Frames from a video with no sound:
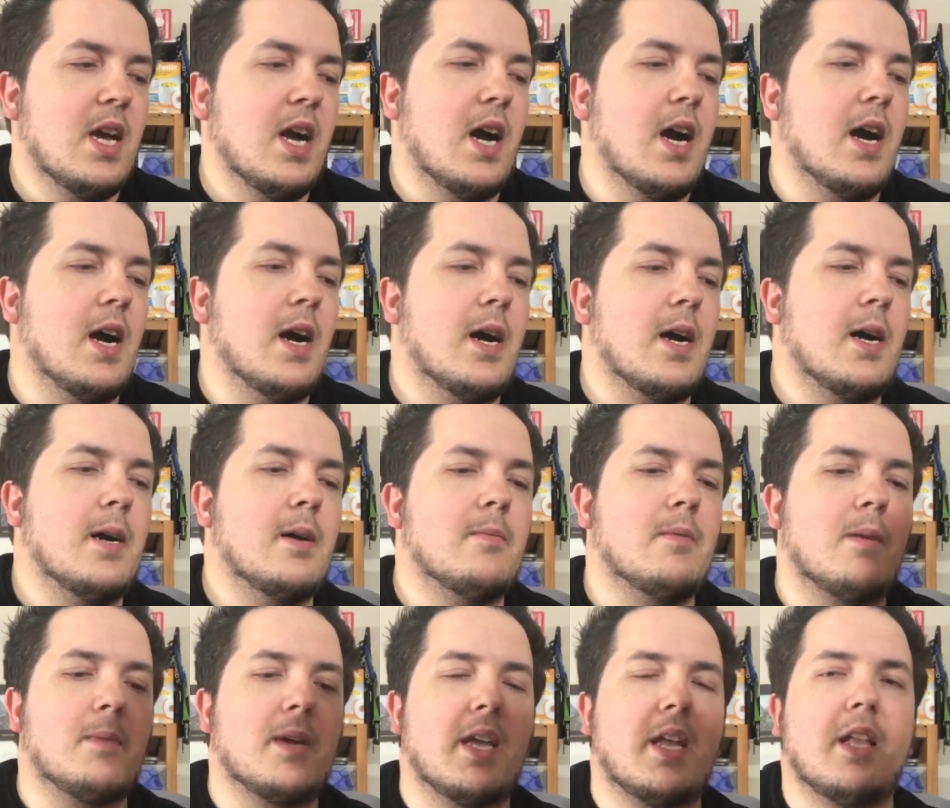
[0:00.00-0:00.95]

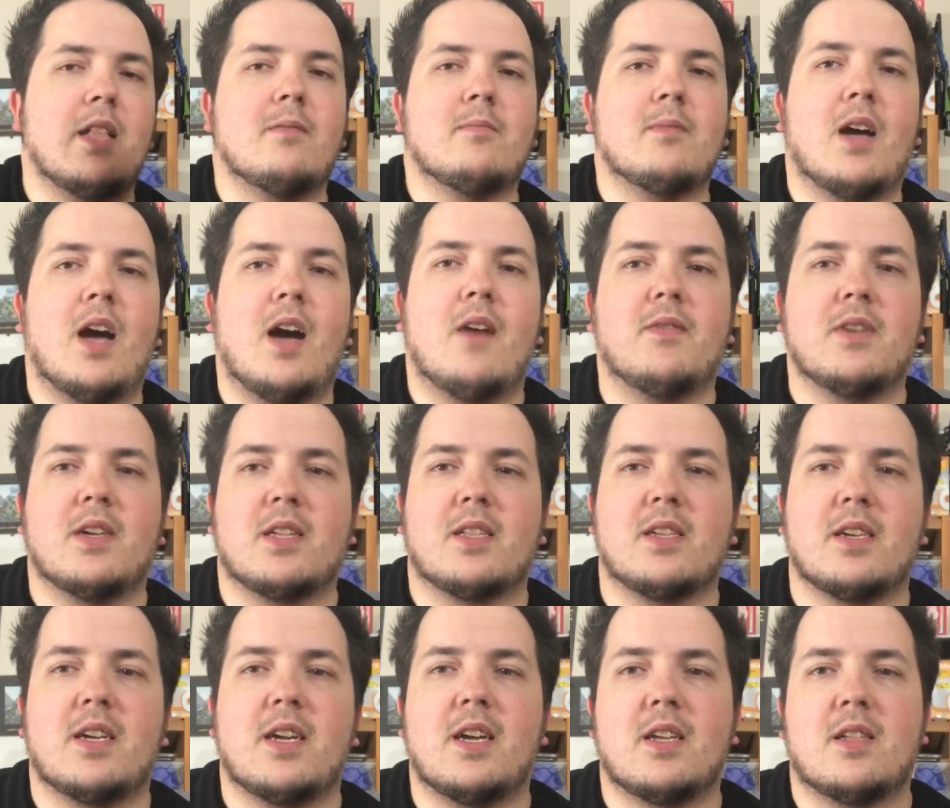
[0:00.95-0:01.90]
I mean,
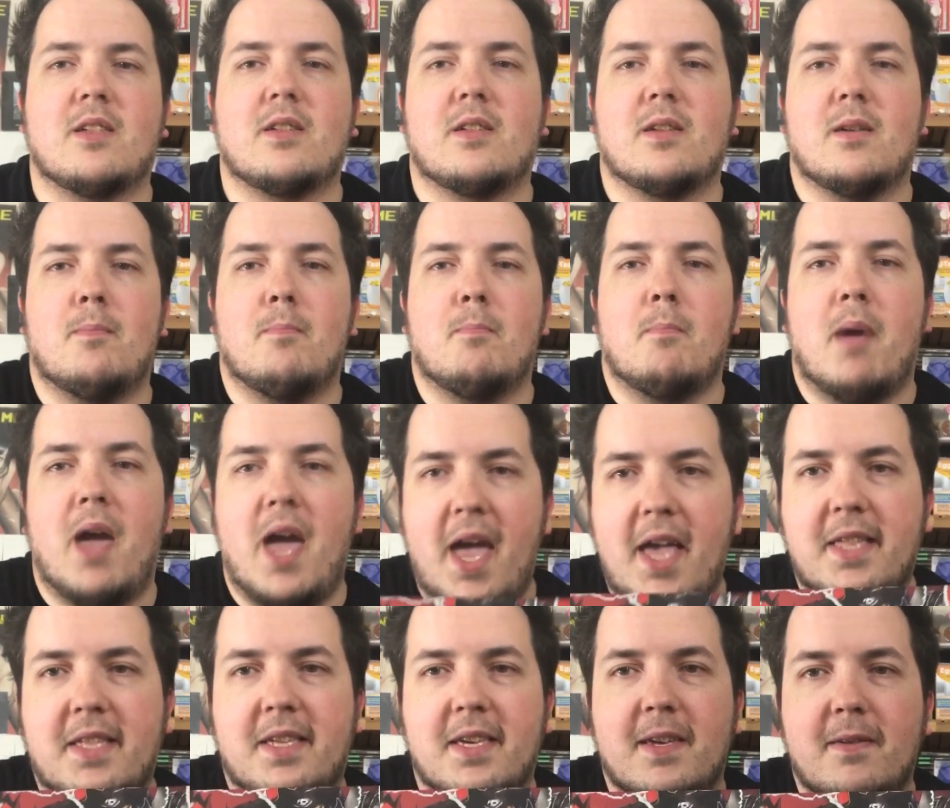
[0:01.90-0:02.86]
obviously it's
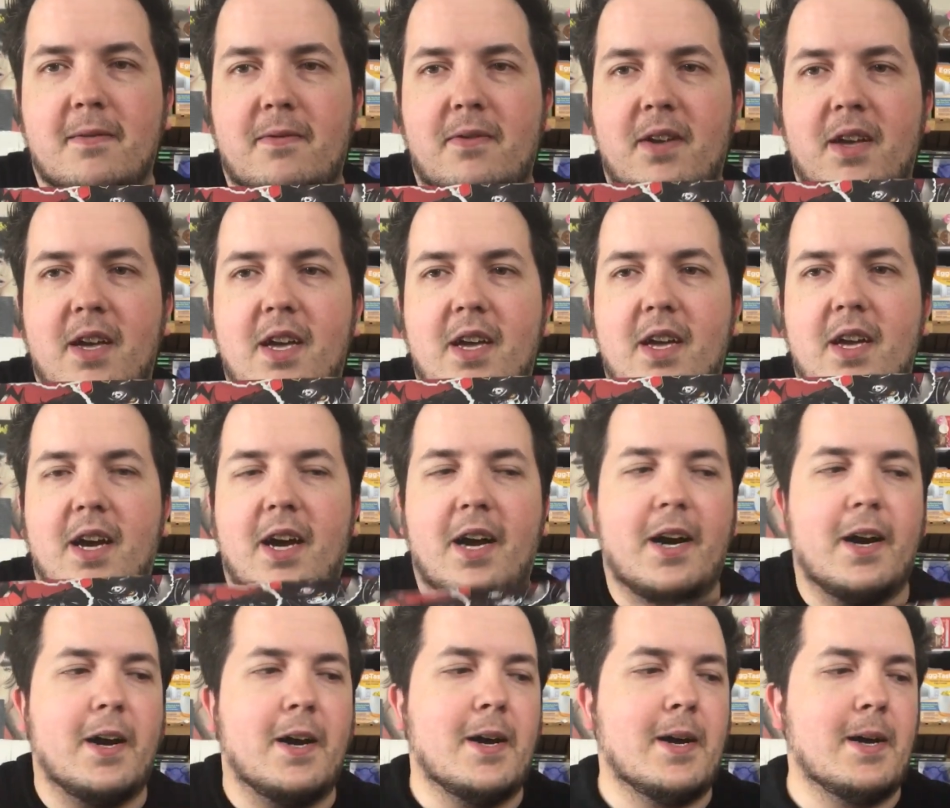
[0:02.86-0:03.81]
massive.
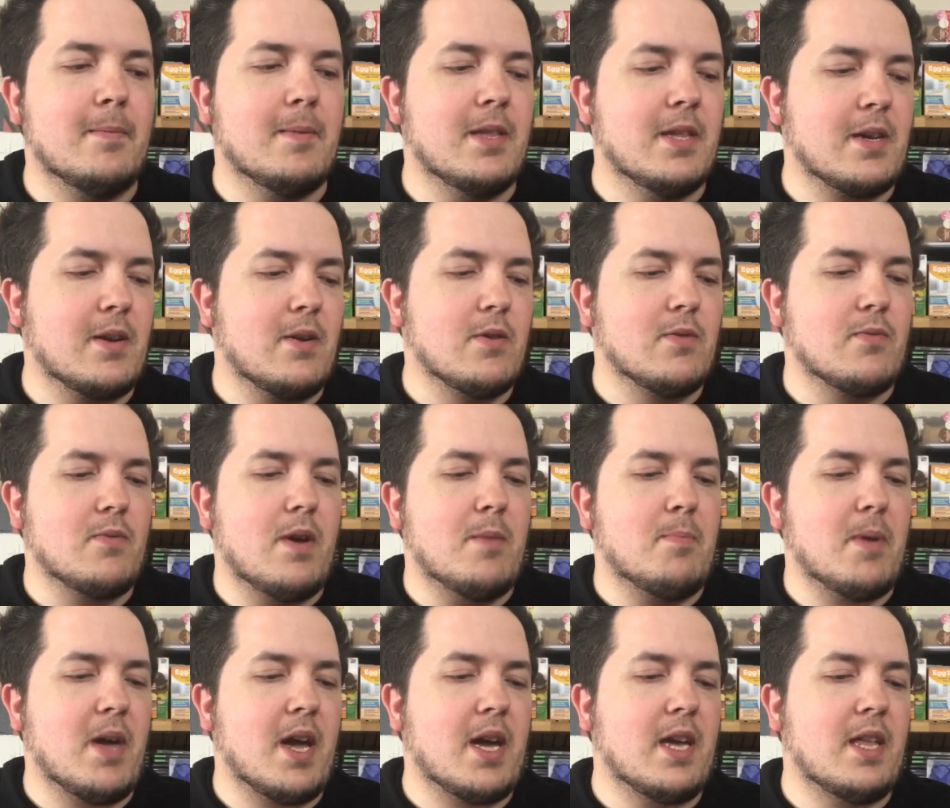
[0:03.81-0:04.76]
And then it goes
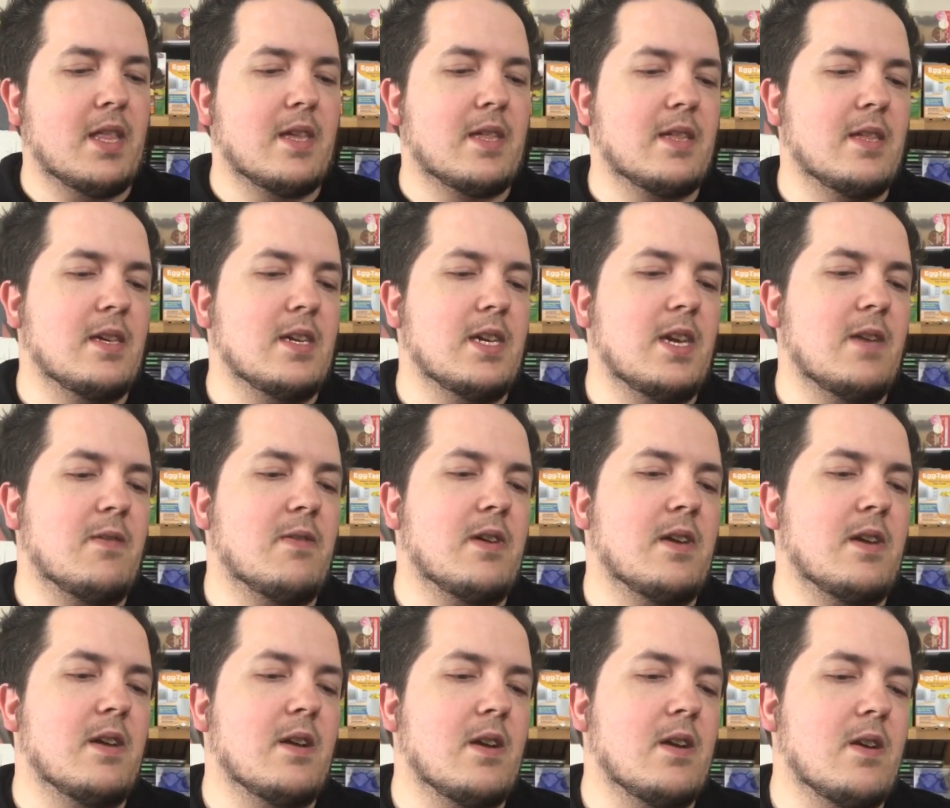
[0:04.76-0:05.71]
right back in the sleeve
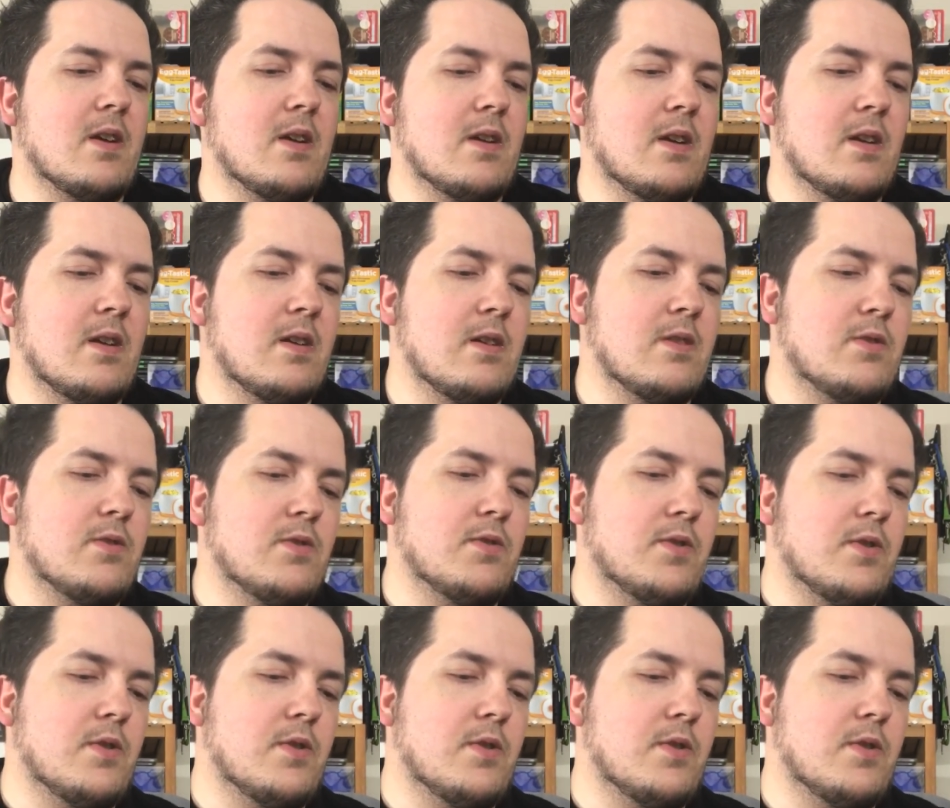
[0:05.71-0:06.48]
here. Well,